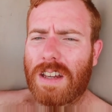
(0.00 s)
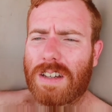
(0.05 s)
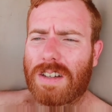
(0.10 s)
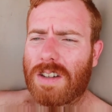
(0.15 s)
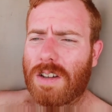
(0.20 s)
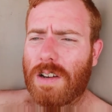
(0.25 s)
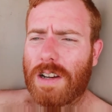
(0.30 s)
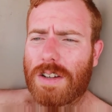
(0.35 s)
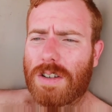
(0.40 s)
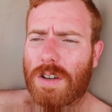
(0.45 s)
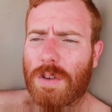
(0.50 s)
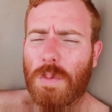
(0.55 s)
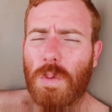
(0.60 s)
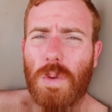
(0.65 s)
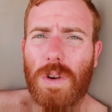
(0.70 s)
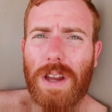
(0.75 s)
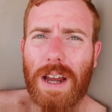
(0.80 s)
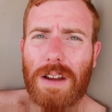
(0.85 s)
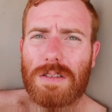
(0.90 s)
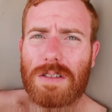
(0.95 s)
this you literally
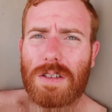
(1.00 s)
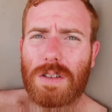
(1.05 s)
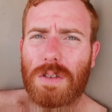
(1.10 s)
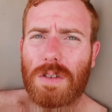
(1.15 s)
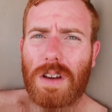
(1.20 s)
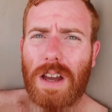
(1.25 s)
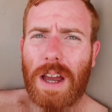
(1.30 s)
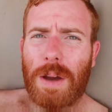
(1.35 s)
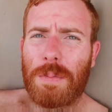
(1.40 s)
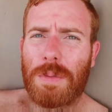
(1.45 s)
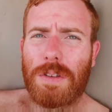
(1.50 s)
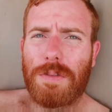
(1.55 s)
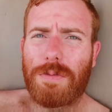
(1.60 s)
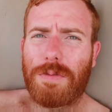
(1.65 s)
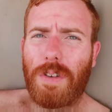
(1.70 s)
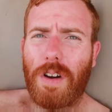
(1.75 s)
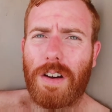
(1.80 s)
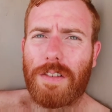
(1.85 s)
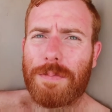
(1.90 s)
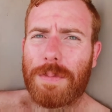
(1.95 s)
walk out to and within
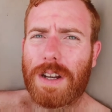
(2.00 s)
5